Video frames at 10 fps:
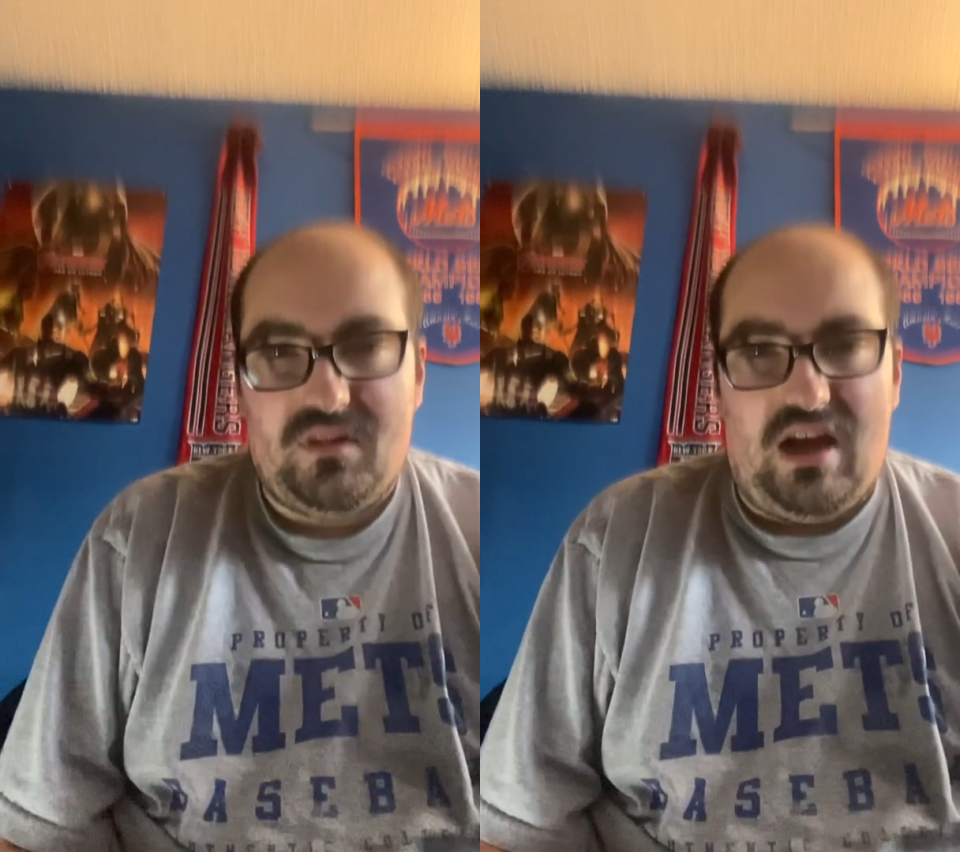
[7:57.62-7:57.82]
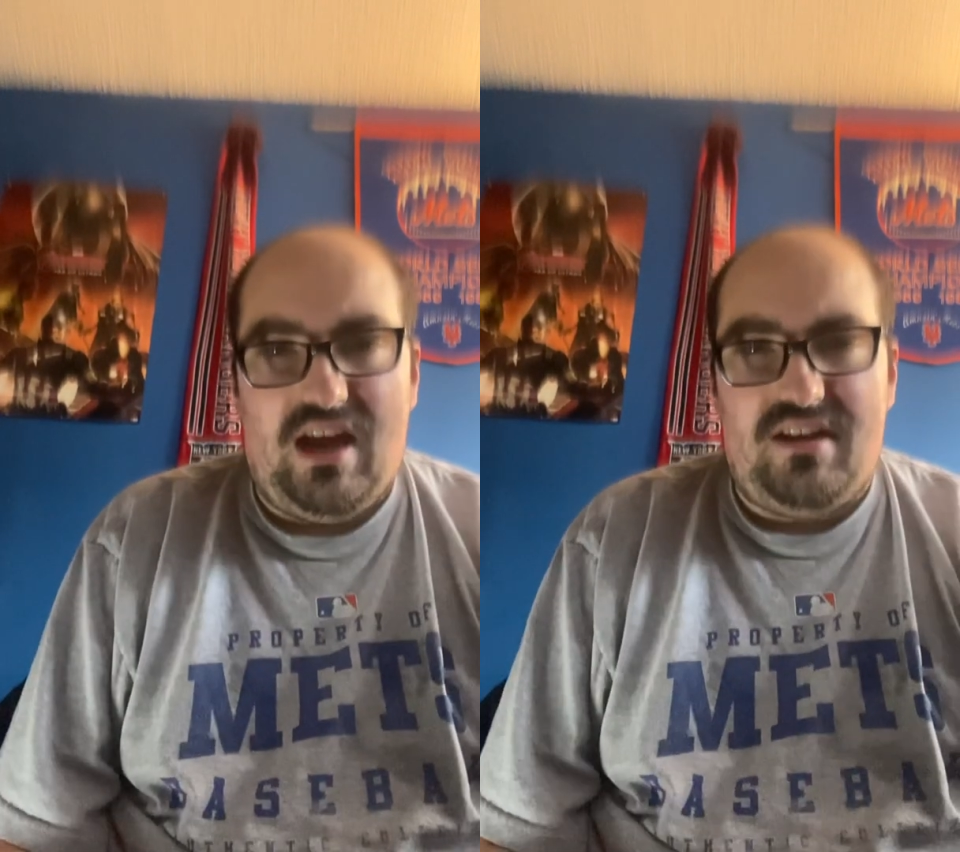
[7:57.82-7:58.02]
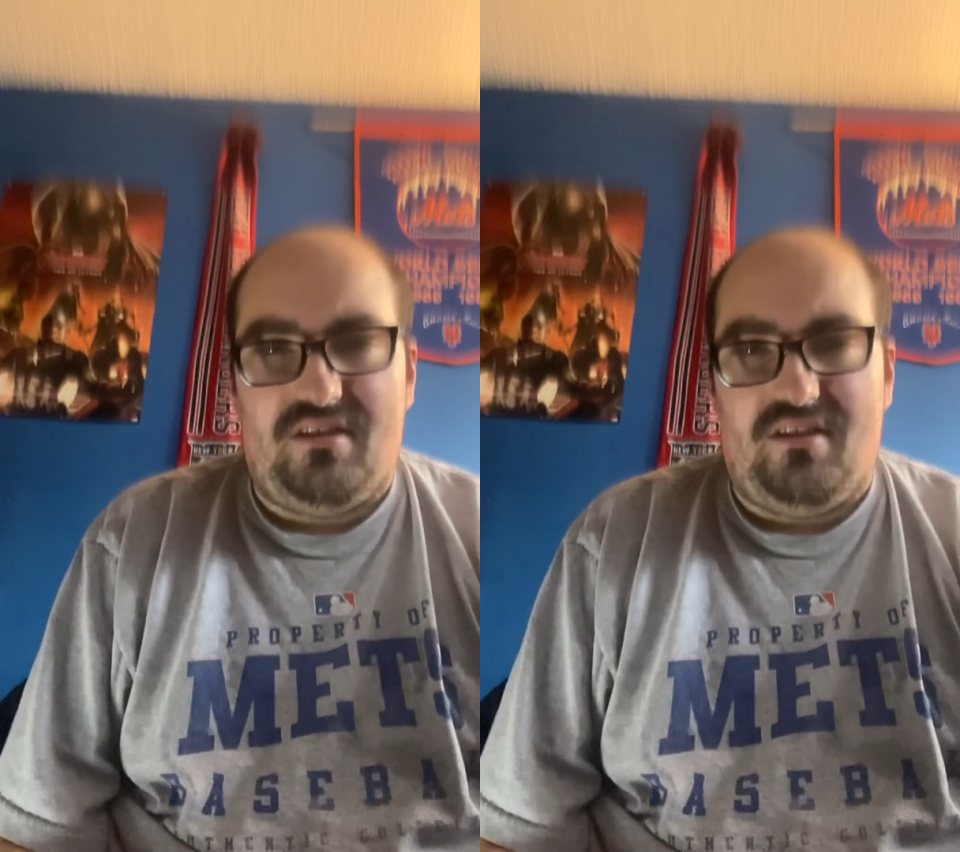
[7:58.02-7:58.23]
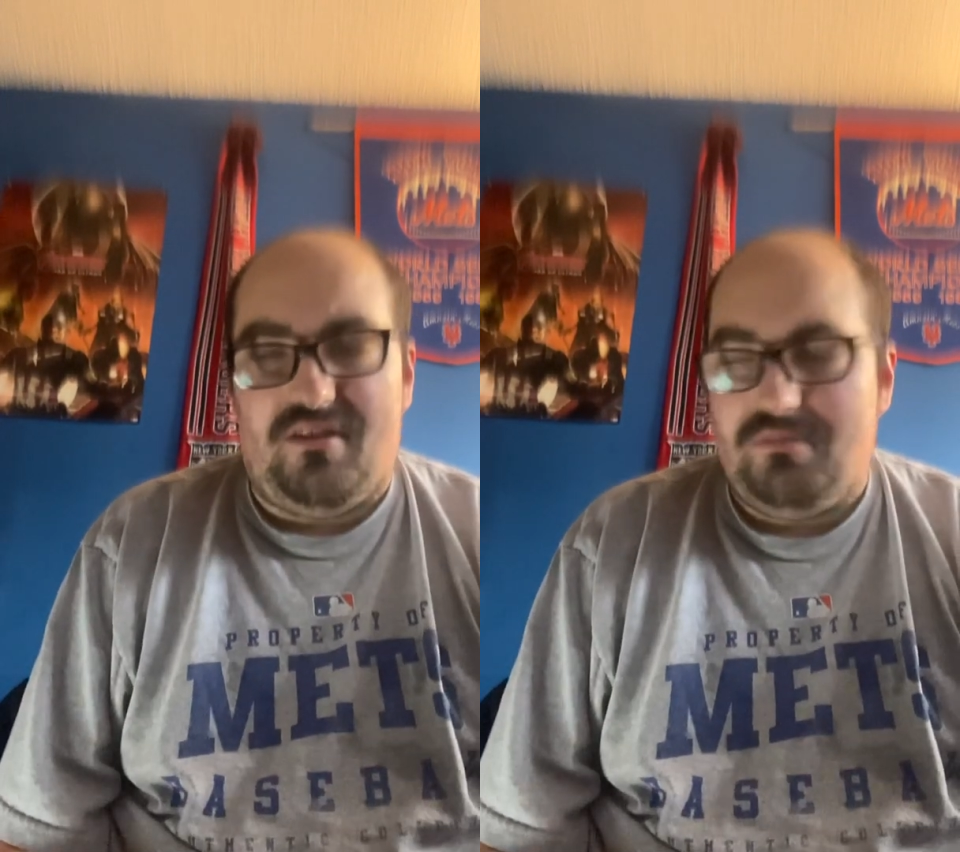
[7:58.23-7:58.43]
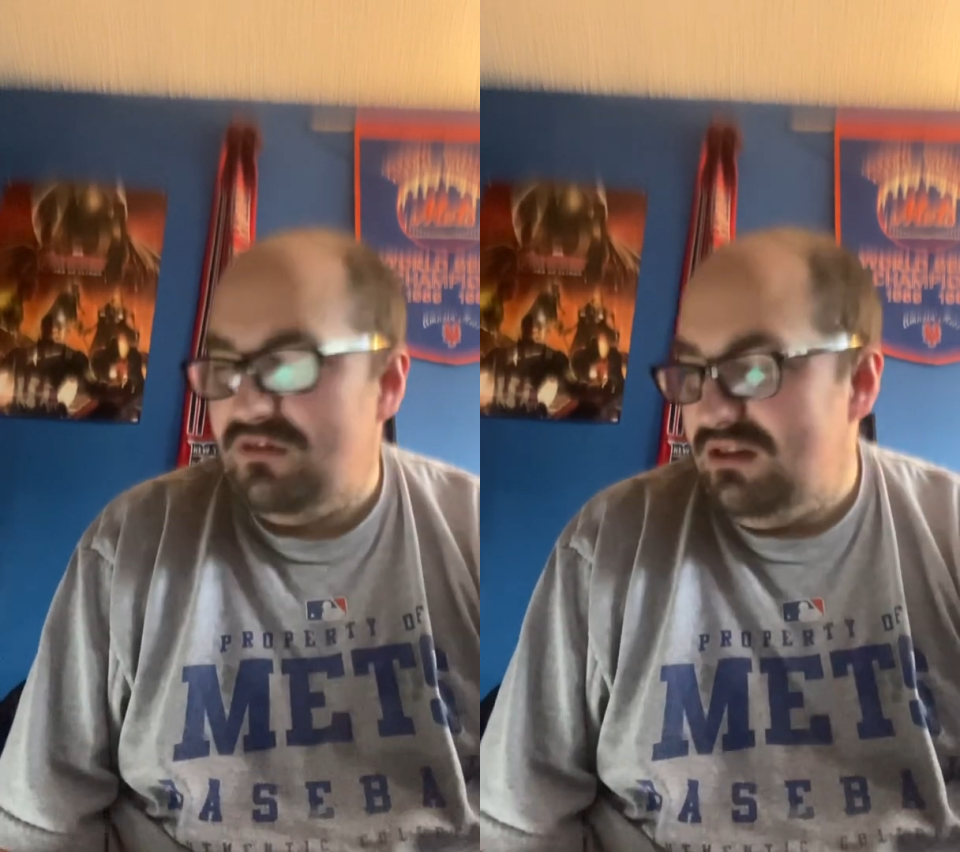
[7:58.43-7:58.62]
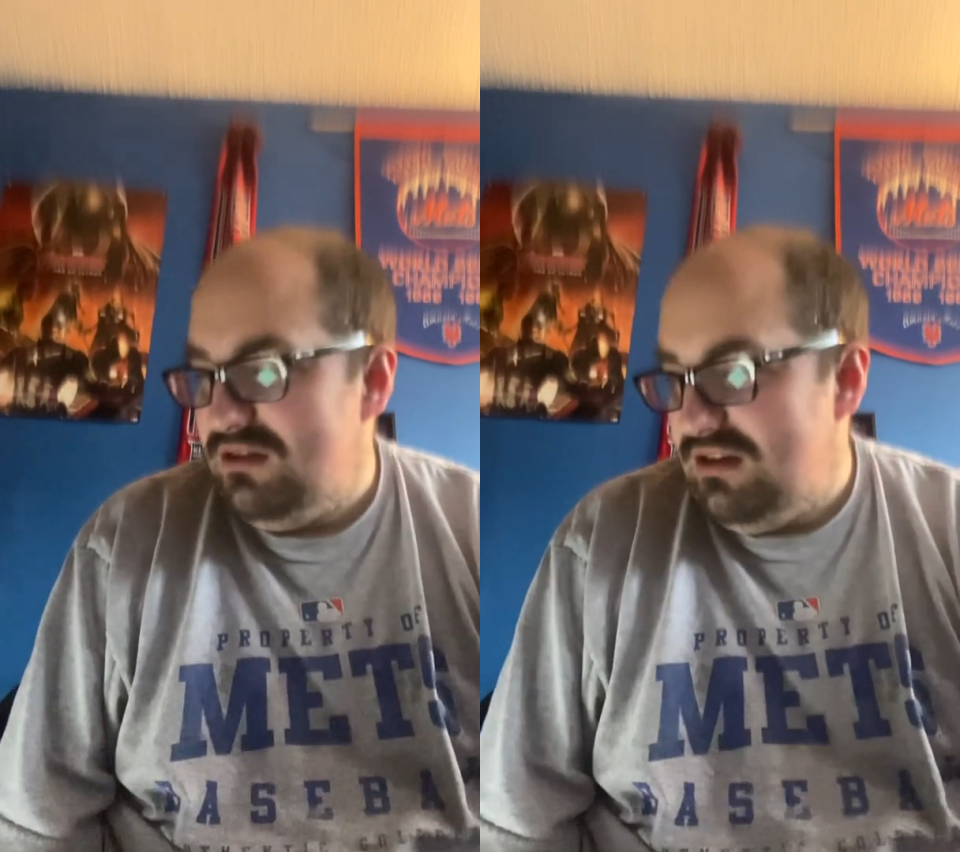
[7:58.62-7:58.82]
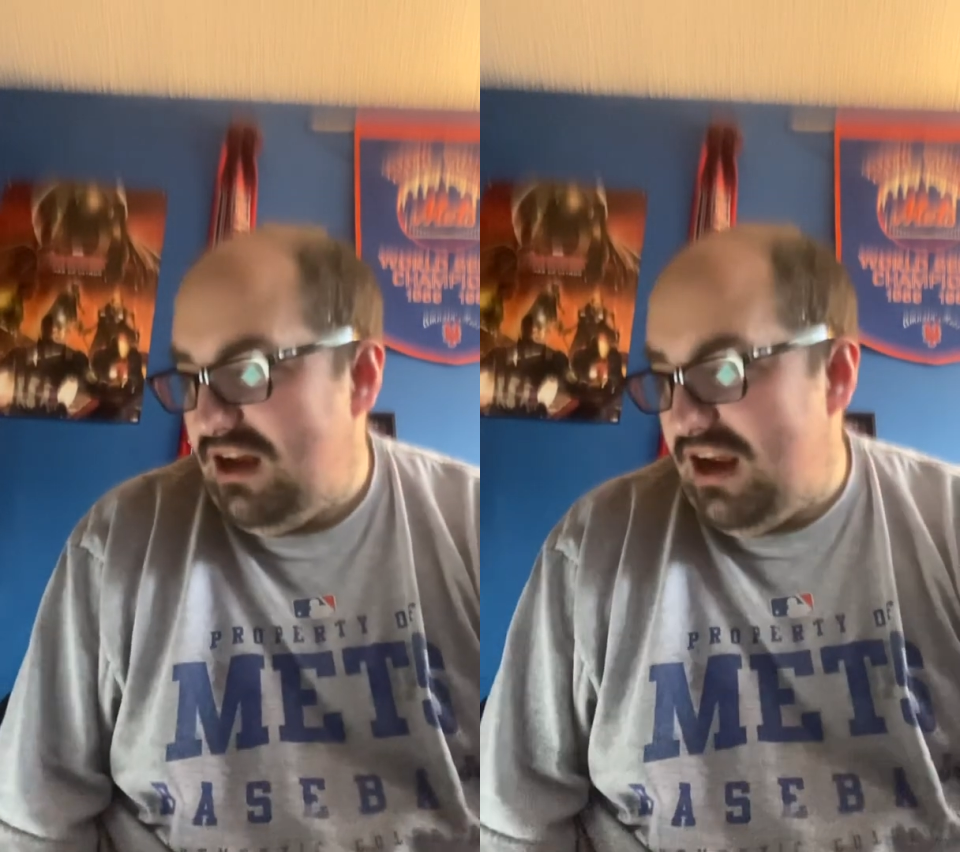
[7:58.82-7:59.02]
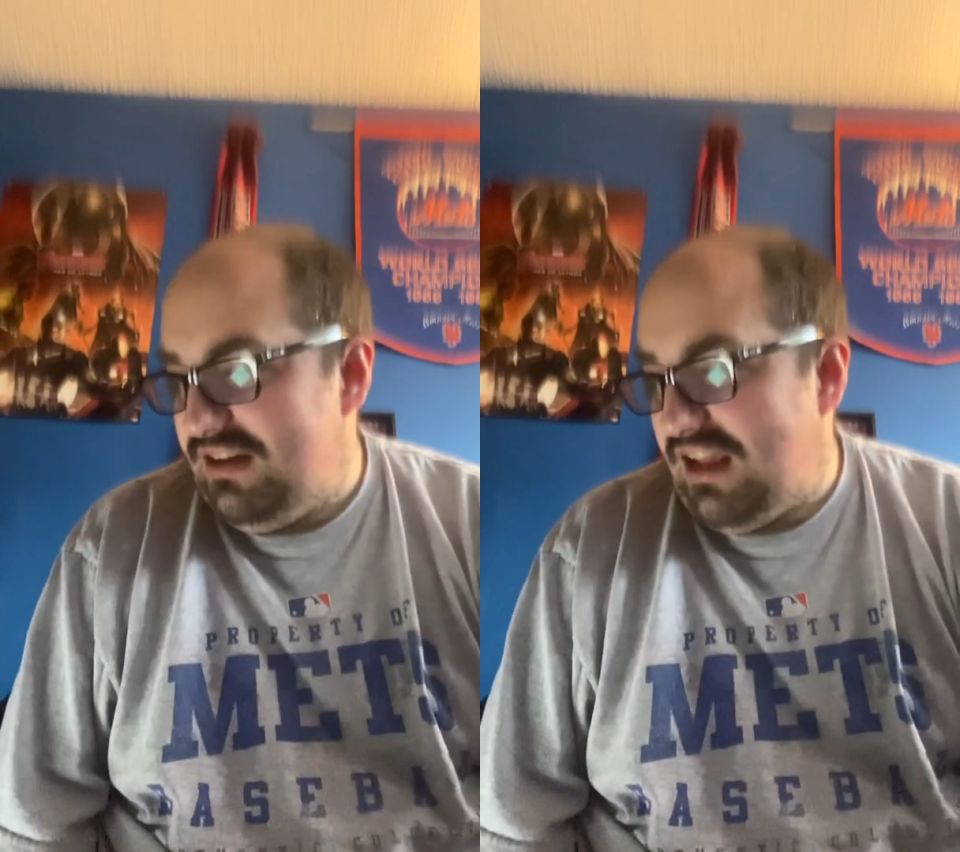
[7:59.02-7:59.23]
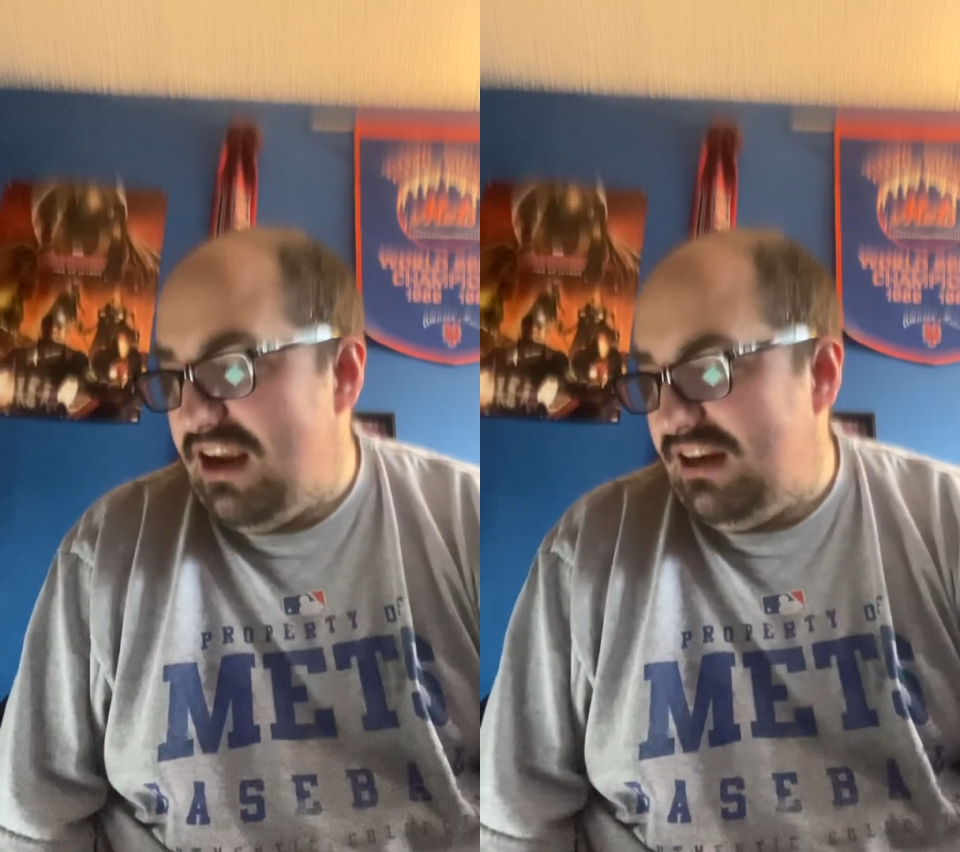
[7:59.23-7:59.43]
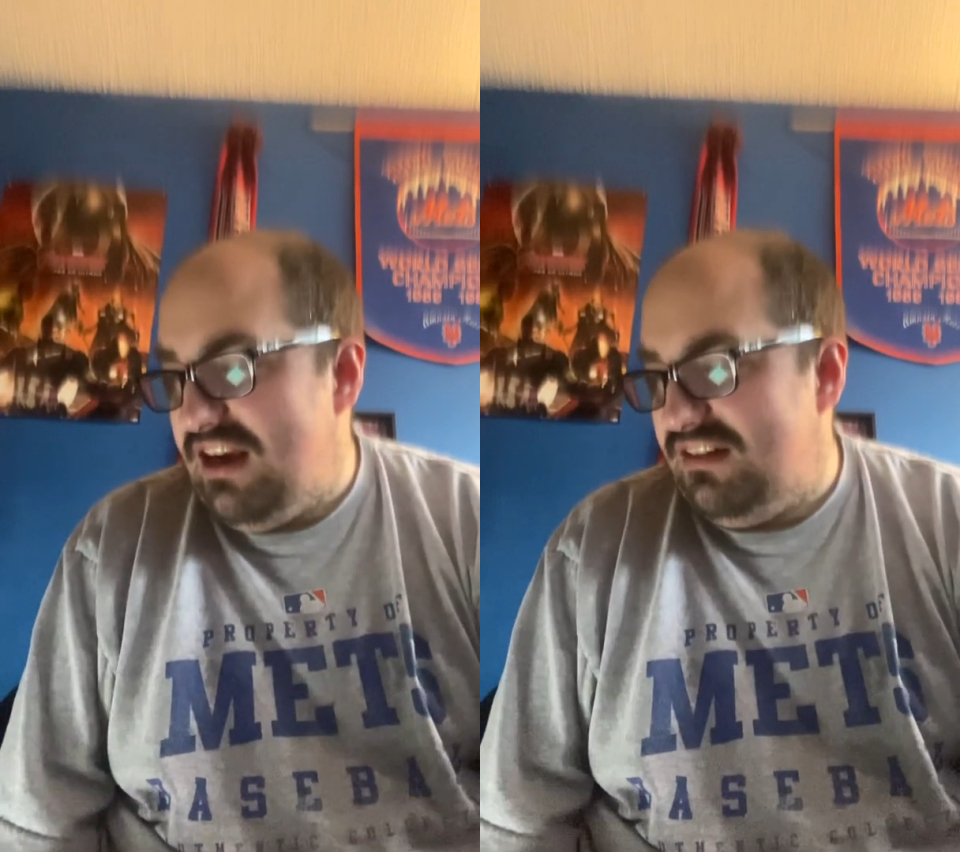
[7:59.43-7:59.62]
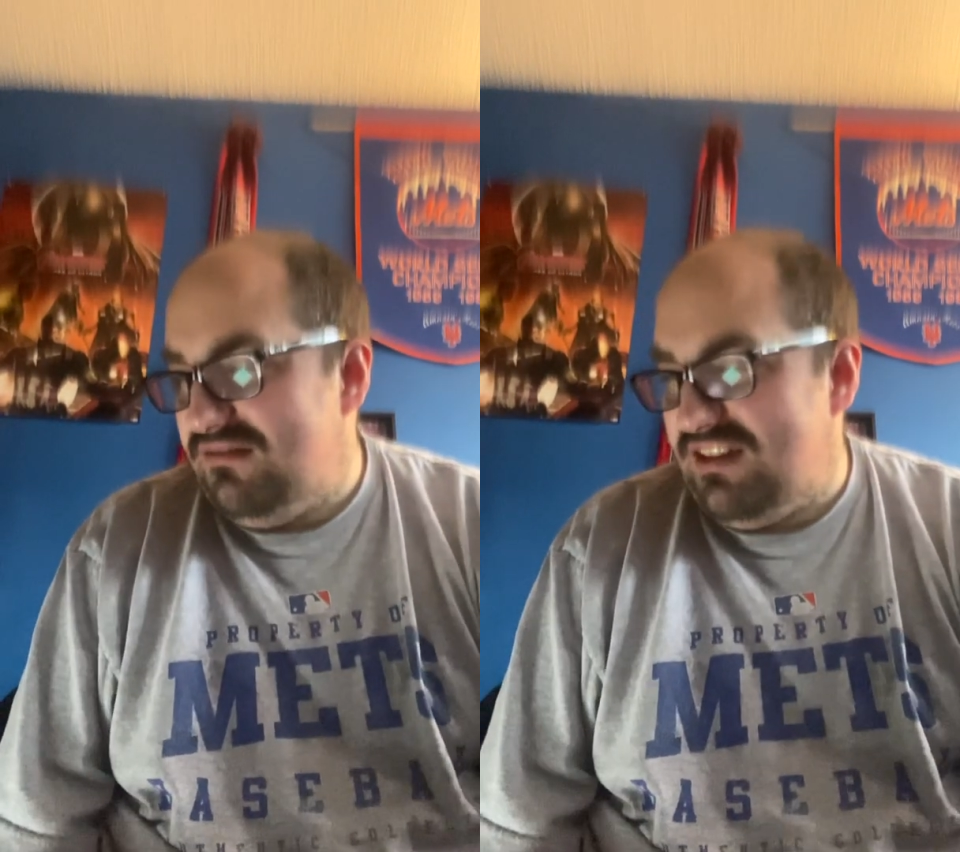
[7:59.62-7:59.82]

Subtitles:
I don't know. I don't